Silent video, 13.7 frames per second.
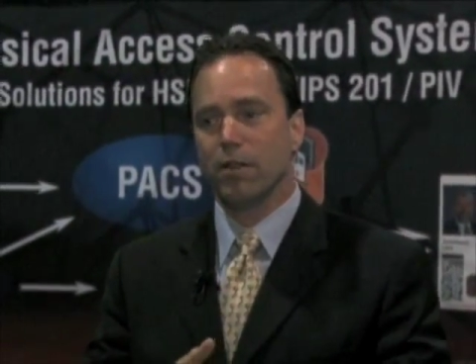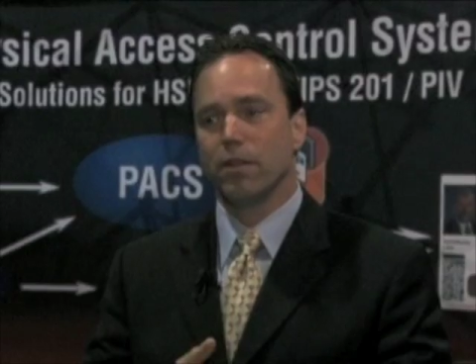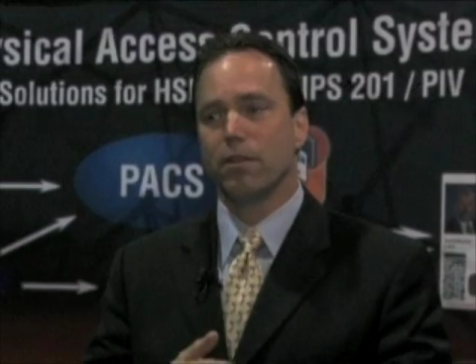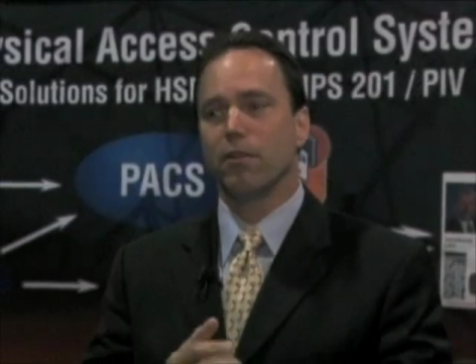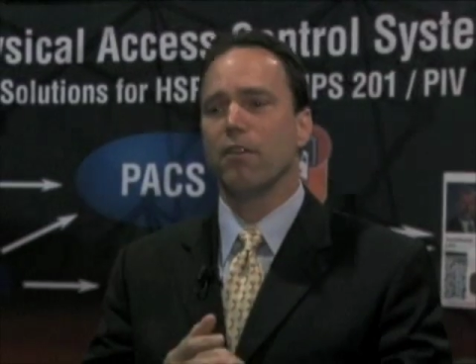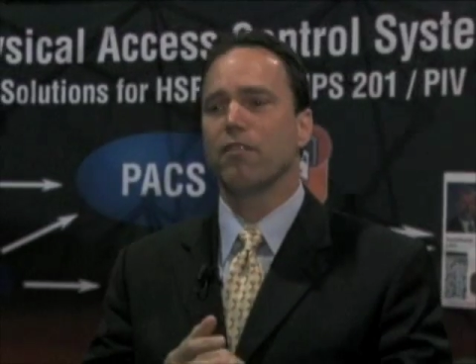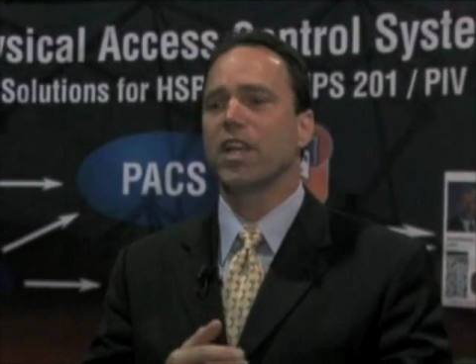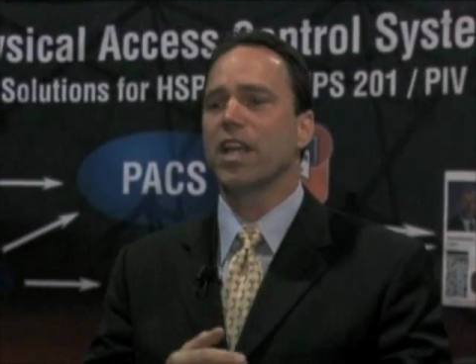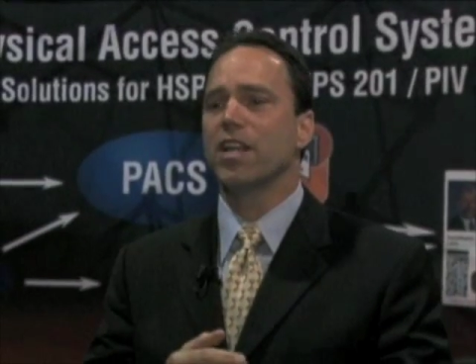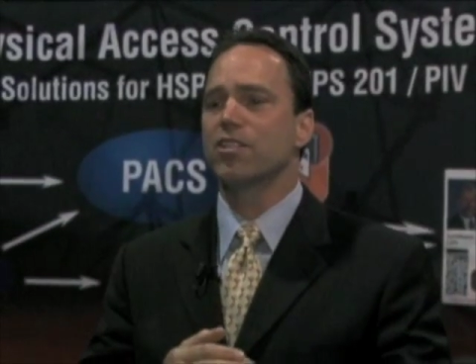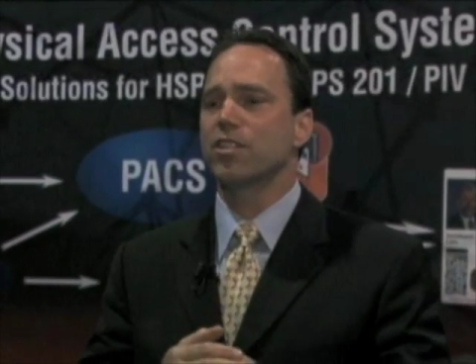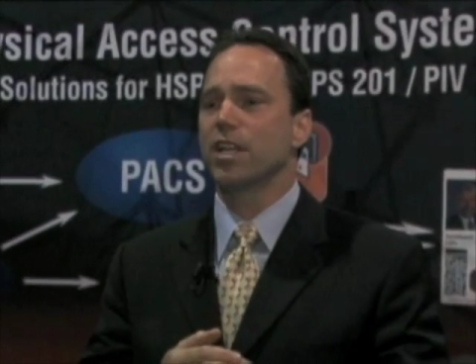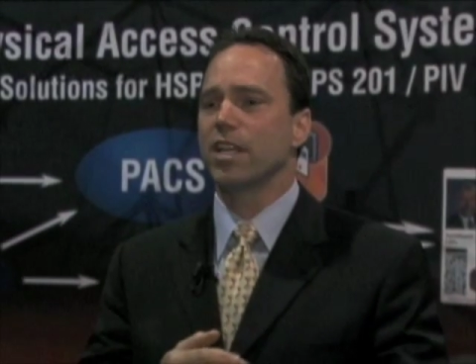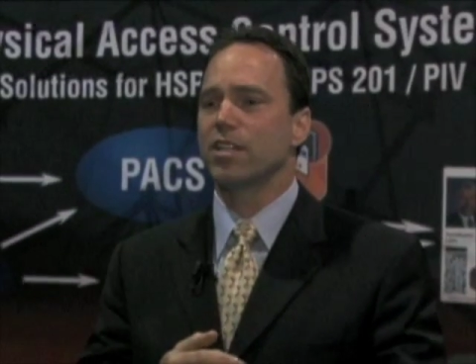the verification
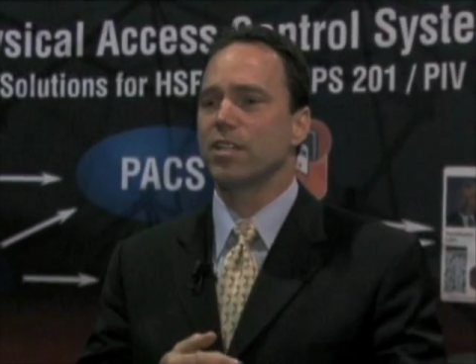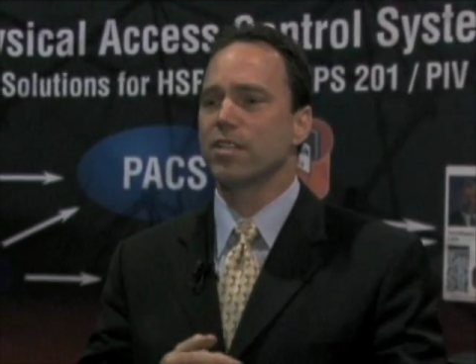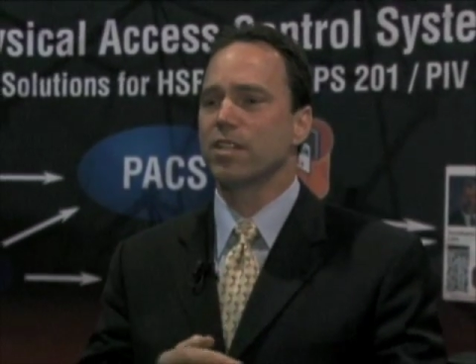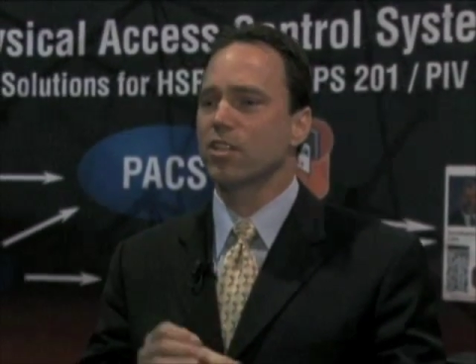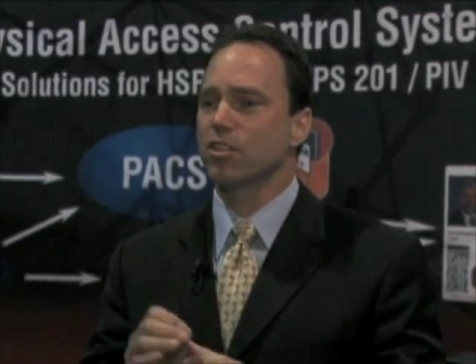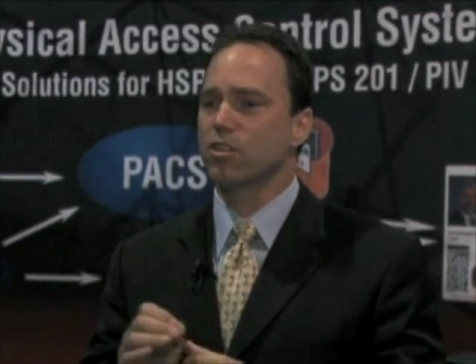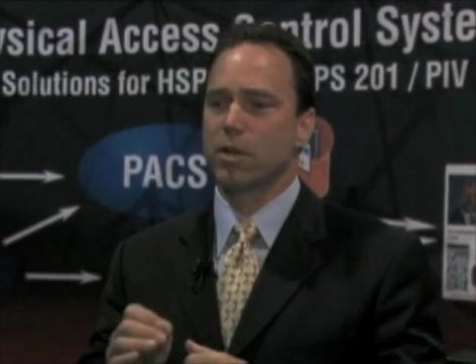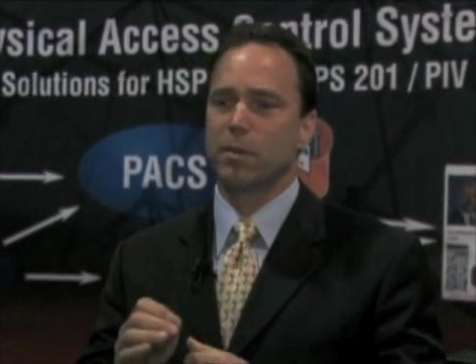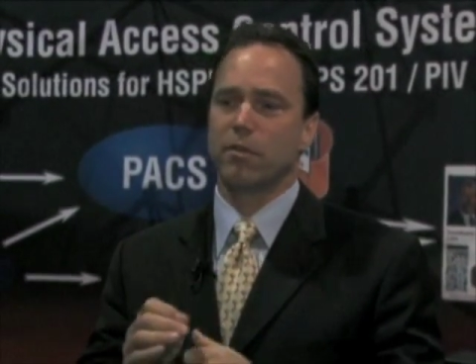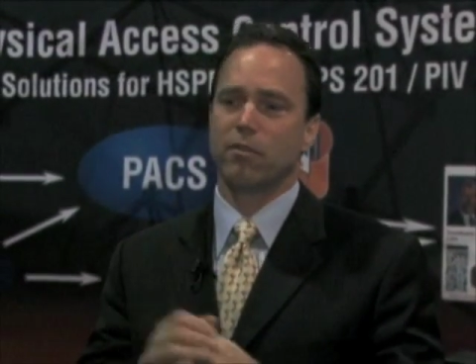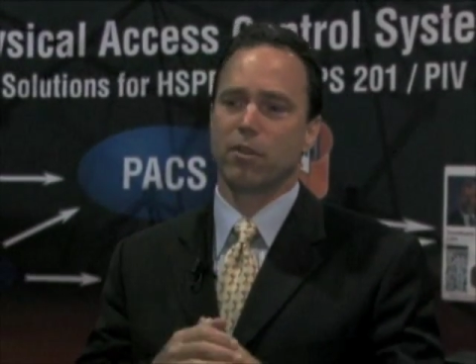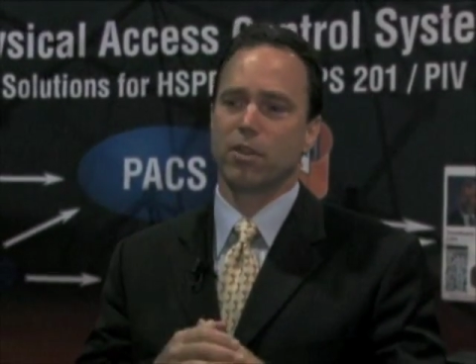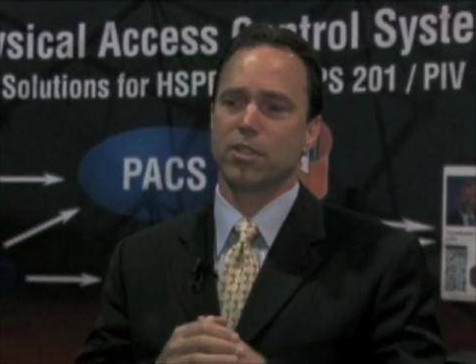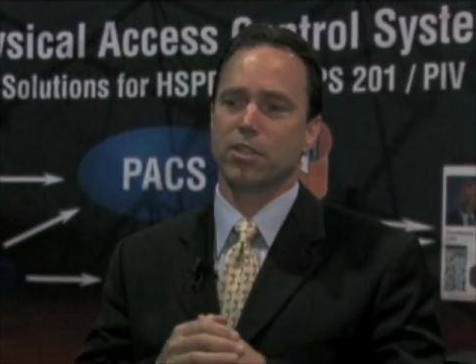station is extremely
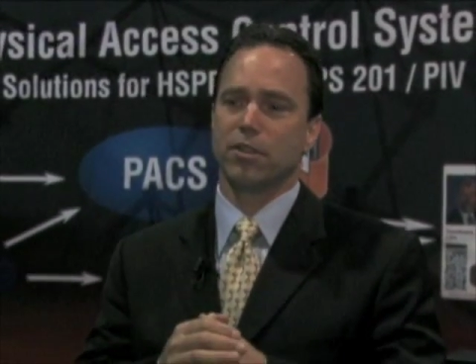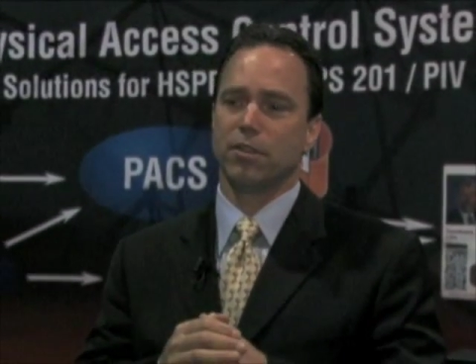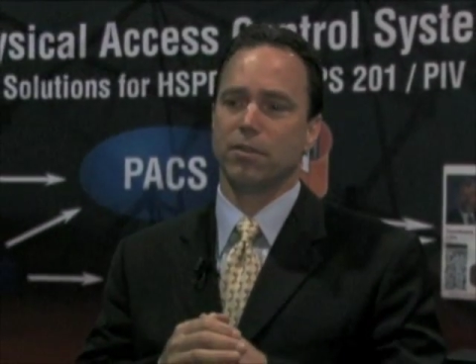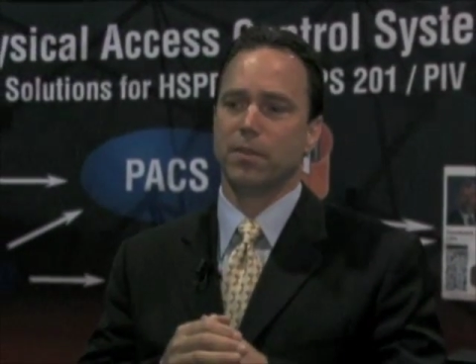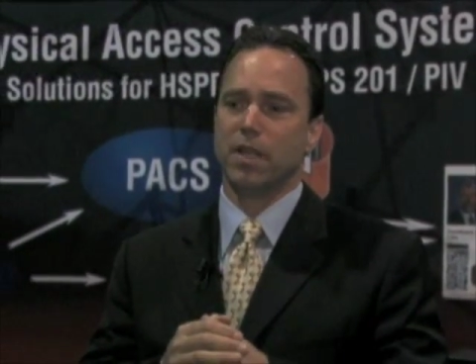versatile.